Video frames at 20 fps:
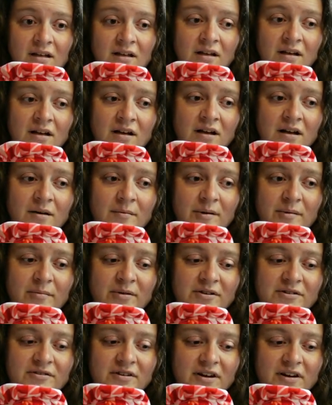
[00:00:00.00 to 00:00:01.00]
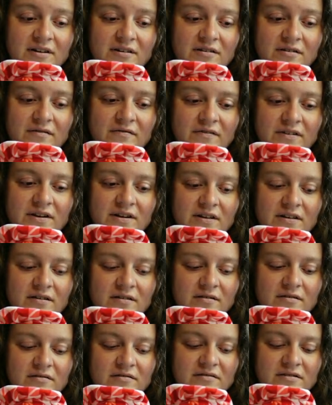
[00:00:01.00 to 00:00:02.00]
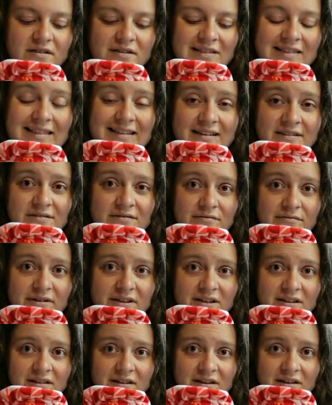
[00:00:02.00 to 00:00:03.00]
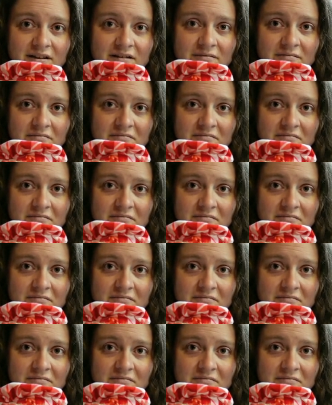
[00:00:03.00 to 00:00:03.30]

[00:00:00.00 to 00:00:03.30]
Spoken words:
I'm going to try to do videos at least weekly.